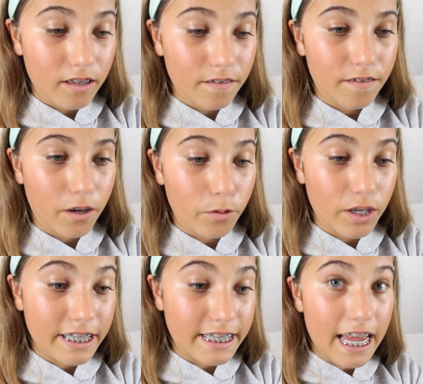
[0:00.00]

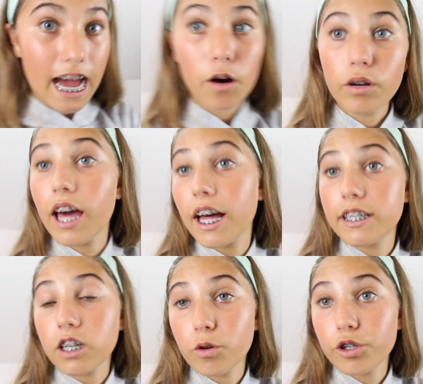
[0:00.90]
phone down
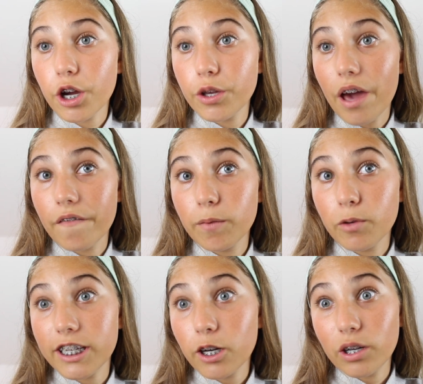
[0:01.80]
and I'll show you
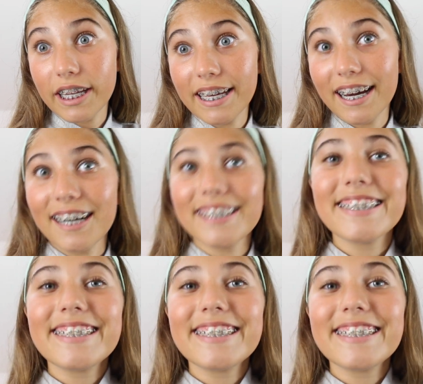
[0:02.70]
everybody on here.